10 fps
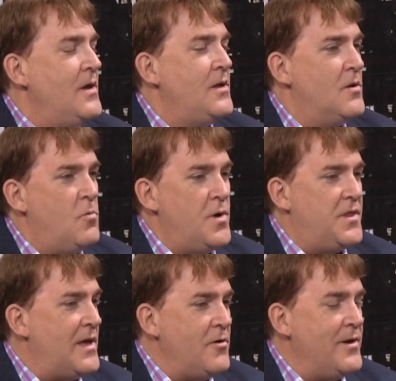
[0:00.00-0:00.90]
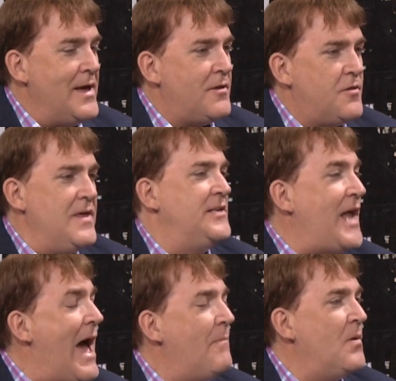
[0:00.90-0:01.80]
You know, with the internet, things
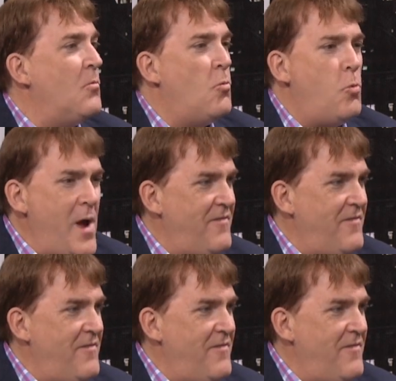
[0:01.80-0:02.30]
happen way